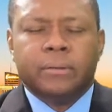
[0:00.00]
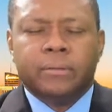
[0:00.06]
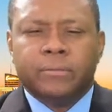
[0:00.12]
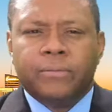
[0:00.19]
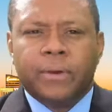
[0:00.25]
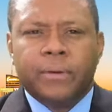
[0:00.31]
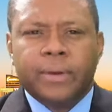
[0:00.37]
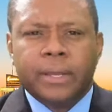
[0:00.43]

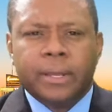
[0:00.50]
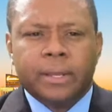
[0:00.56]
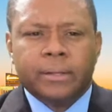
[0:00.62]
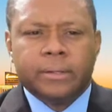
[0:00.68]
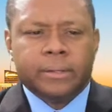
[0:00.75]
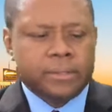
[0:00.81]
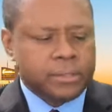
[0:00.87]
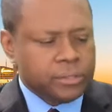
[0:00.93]
very
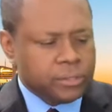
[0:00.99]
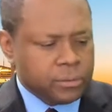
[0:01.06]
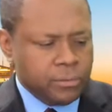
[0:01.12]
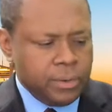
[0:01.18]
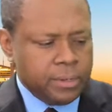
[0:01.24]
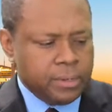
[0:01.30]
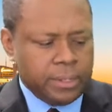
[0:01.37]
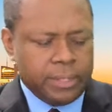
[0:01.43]

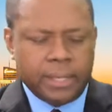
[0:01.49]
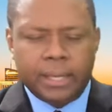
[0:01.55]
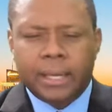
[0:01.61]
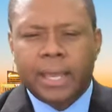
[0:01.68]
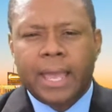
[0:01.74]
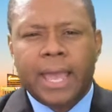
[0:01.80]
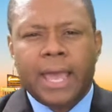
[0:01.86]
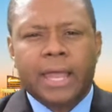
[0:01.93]

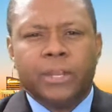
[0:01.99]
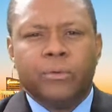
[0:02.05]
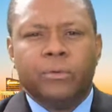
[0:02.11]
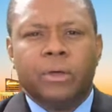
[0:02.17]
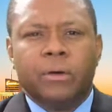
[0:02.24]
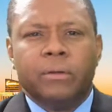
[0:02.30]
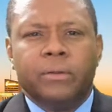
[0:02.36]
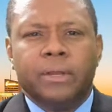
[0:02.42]
discreetly, and you
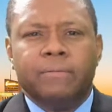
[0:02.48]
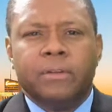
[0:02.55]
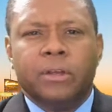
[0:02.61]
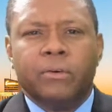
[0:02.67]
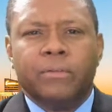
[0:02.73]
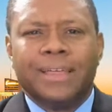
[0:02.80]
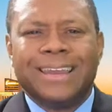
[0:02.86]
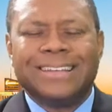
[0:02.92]
don't even
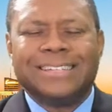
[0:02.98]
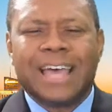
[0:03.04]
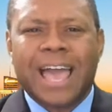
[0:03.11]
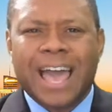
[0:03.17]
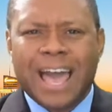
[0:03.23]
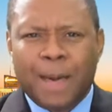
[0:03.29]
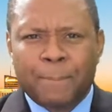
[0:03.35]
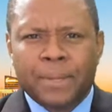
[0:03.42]
know that it's
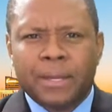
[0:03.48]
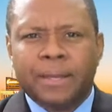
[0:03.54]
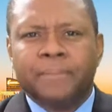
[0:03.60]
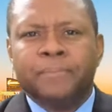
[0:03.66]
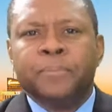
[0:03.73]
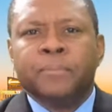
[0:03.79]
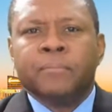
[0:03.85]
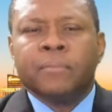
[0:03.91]
happening.
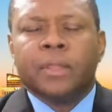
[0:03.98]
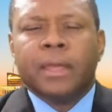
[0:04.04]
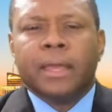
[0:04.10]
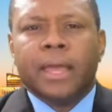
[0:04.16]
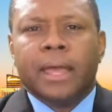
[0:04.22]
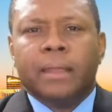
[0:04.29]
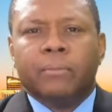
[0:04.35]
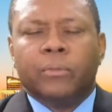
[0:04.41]

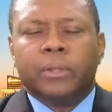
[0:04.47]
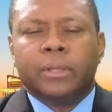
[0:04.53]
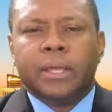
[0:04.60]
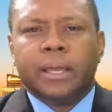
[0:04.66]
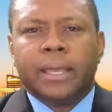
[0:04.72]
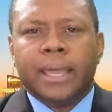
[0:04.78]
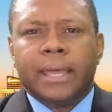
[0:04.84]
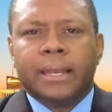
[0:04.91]
And what
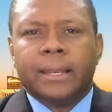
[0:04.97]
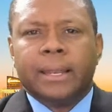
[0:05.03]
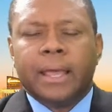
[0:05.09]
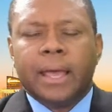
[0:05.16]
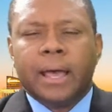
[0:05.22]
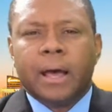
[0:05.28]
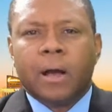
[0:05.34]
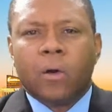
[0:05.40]
they can
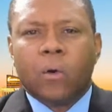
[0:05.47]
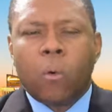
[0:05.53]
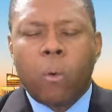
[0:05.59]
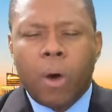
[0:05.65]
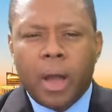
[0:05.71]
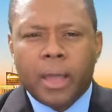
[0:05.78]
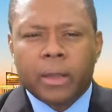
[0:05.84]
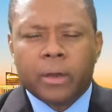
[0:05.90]

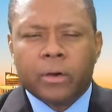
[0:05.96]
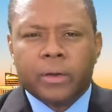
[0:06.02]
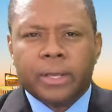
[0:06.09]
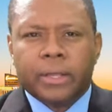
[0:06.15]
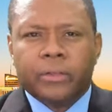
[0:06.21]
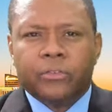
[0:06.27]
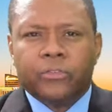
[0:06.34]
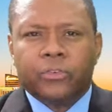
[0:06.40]
acquire
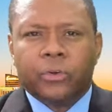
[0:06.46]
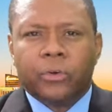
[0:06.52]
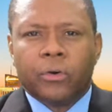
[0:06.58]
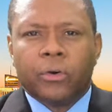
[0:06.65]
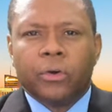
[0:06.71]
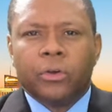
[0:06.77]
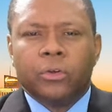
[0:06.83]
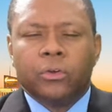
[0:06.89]
is
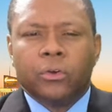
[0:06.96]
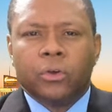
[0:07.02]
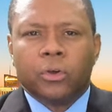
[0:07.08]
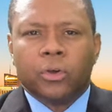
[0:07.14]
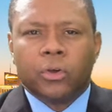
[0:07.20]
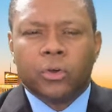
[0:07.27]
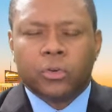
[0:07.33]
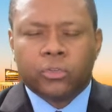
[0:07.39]
your
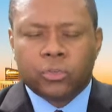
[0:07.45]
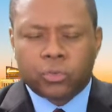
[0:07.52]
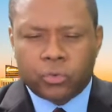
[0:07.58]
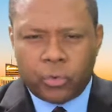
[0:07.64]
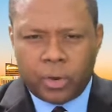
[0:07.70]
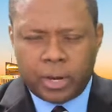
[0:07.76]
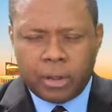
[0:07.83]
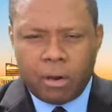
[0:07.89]

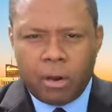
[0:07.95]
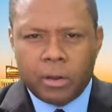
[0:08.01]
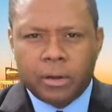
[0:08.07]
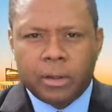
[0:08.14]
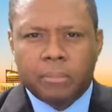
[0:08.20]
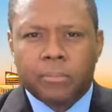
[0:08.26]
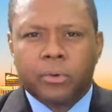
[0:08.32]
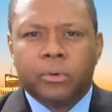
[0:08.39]
credit card
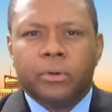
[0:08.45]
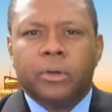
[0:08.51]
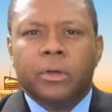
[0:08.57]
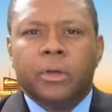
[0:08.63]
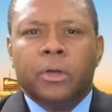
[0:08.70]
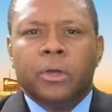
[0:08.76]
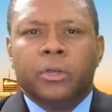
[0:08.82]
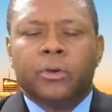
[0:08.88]
number,
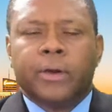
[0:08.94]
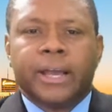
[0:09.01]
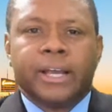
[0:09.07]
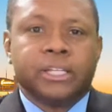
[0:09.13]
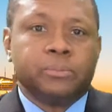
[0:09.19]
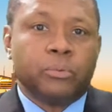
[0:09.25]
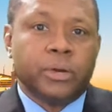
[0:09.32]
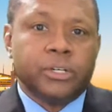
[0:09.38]
your
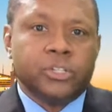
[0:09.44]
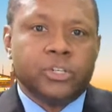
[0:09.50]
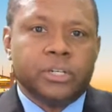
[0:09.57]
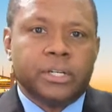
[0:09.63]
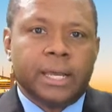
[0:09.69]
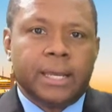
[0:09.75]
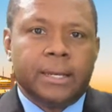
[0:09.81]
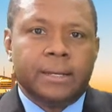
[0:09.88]

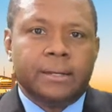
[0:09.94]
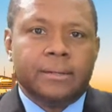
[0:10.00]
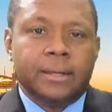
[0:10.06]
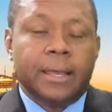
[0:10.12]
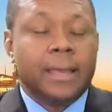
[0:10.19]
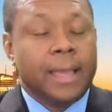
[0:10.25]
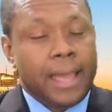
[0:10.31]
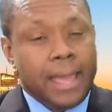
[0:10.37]
expiration date,
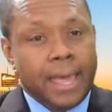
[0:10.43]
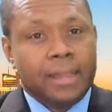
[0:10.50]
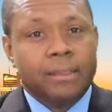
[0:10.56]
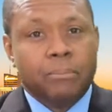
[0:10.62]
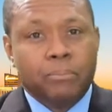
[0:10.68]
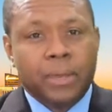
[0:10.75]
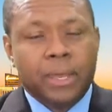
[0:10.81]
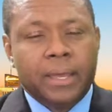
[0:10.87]

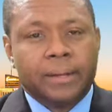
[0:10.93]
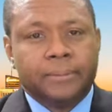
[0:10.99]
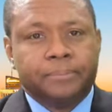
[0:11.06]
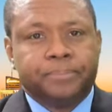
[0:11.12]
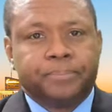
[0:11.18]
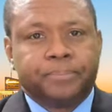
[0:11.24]
and the PIN,